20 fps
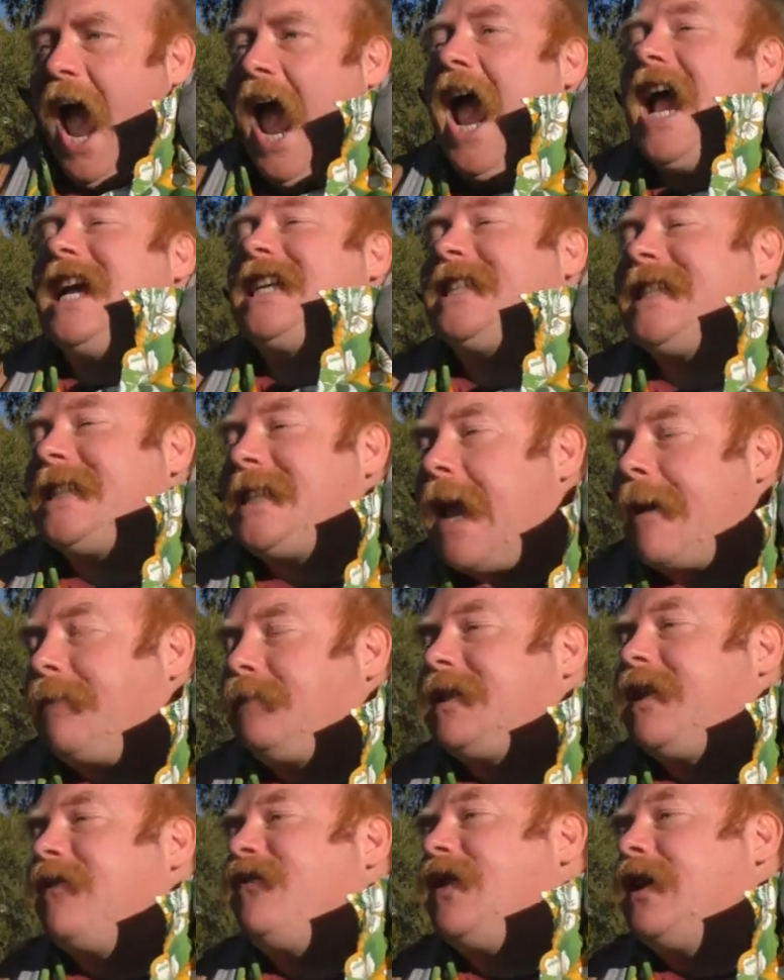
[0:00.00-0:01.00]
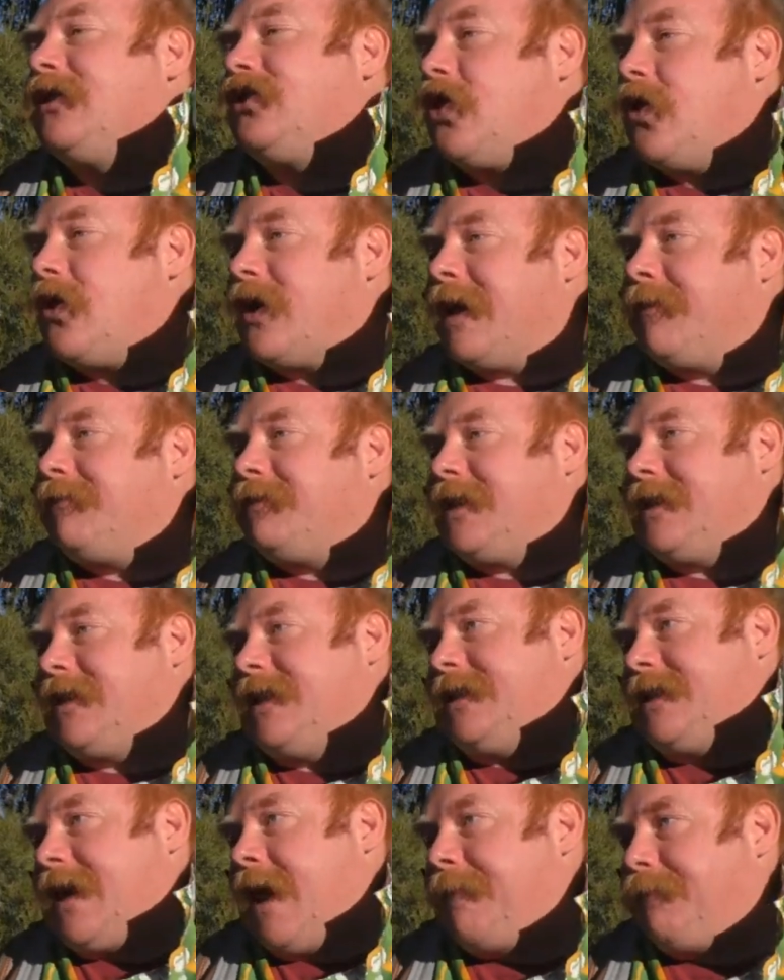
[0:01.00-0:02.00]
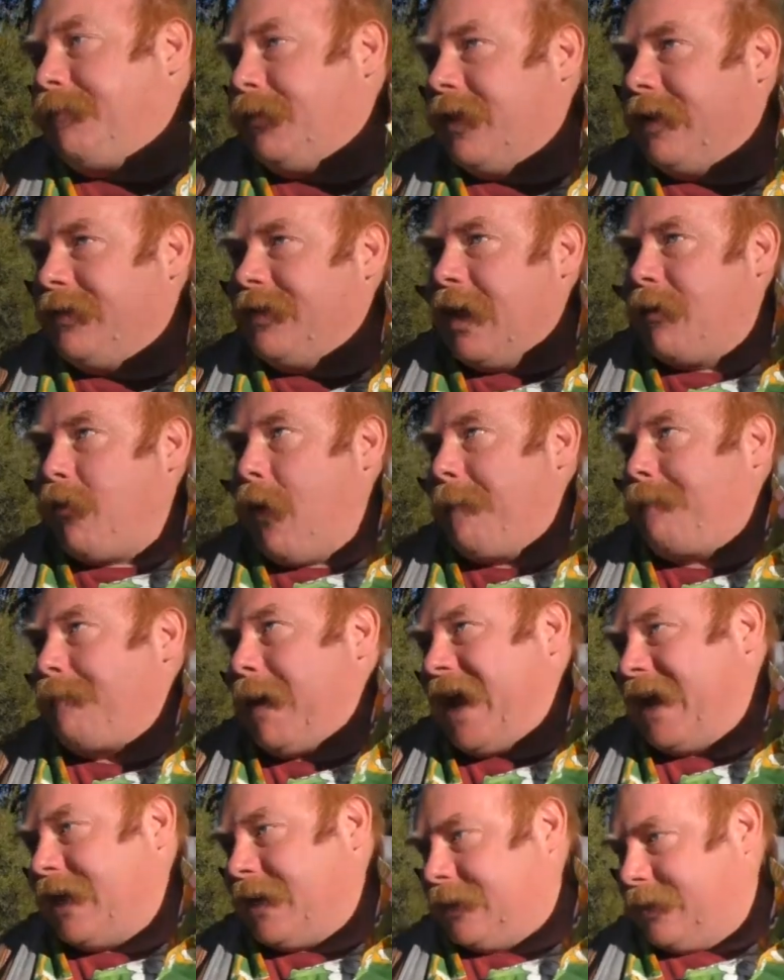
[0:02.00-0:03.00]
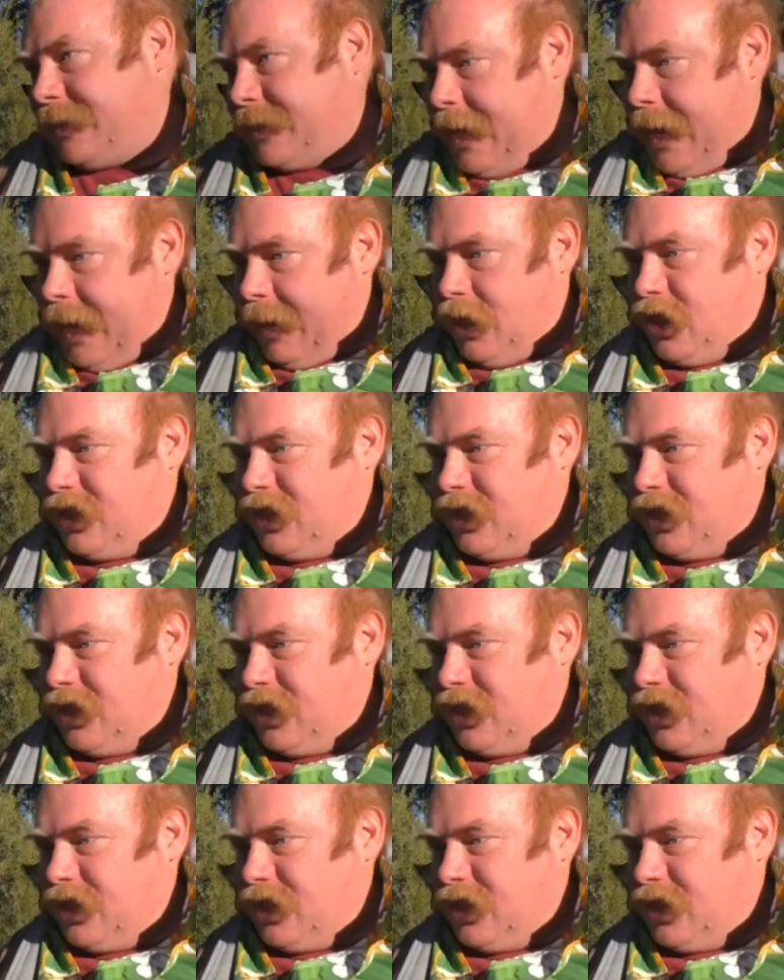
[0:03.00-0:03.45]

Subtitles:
Except if you took him to the temple and there were bankers there,